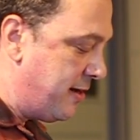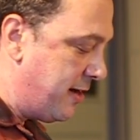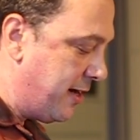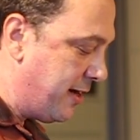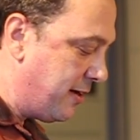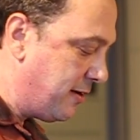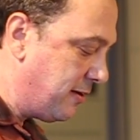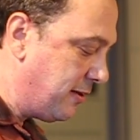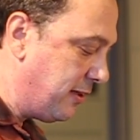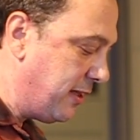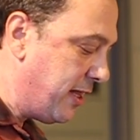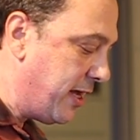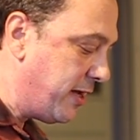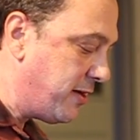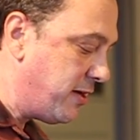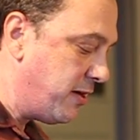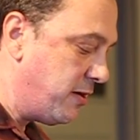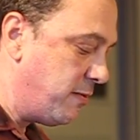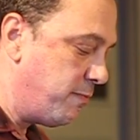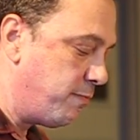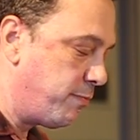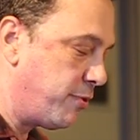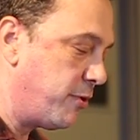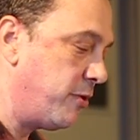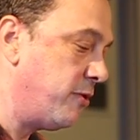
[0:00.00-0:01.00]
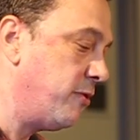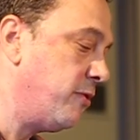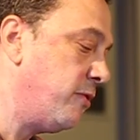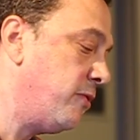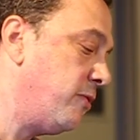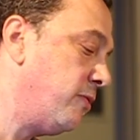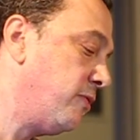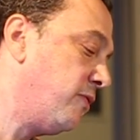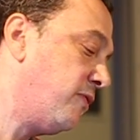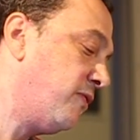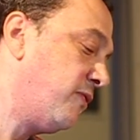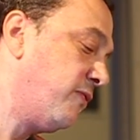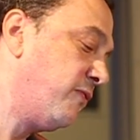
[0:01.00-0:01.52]
and leaden
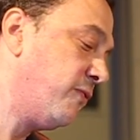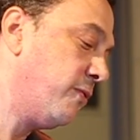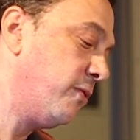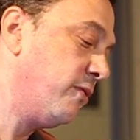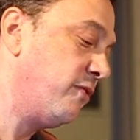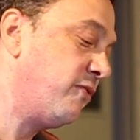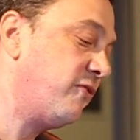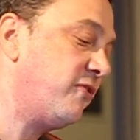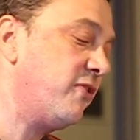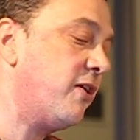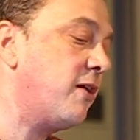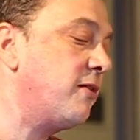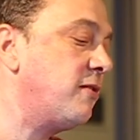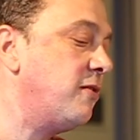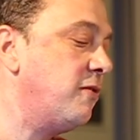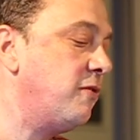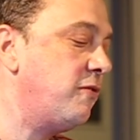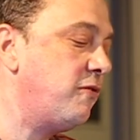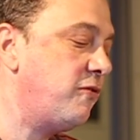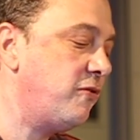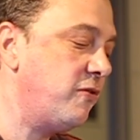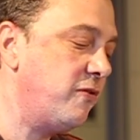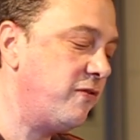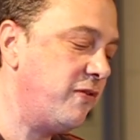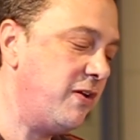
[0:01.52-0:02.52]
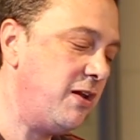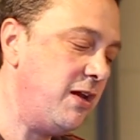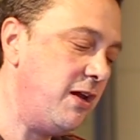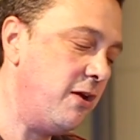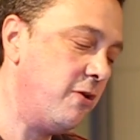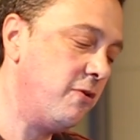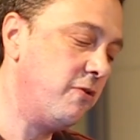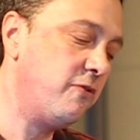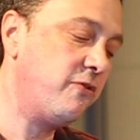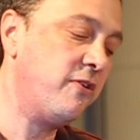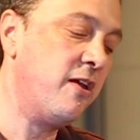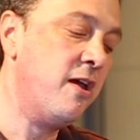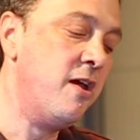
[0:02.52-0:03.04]
pearls for sodden
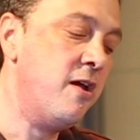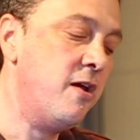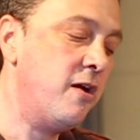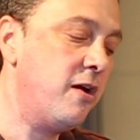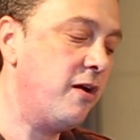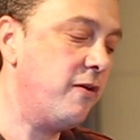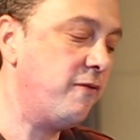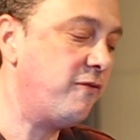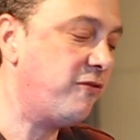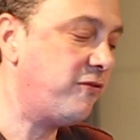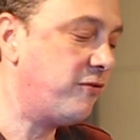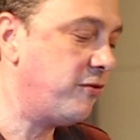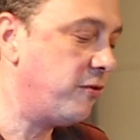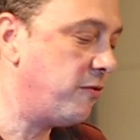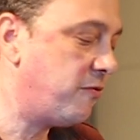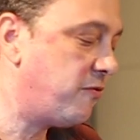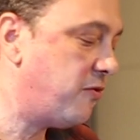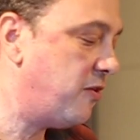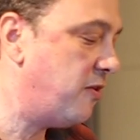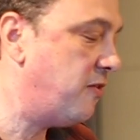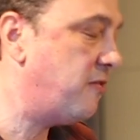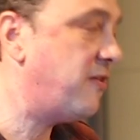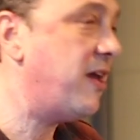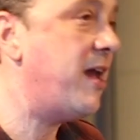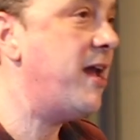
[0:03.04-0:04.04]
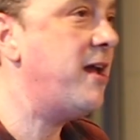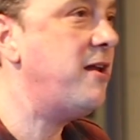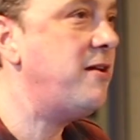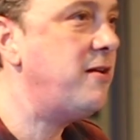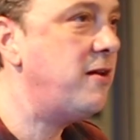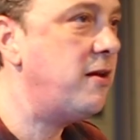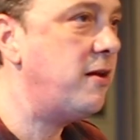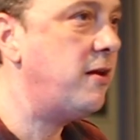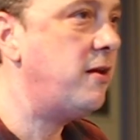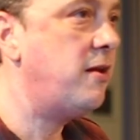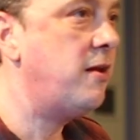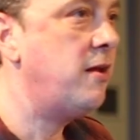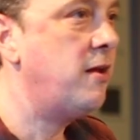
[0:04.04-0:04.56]
souvenirs of searches
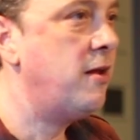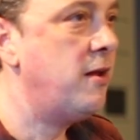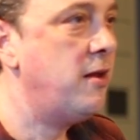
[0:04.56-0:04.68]
ended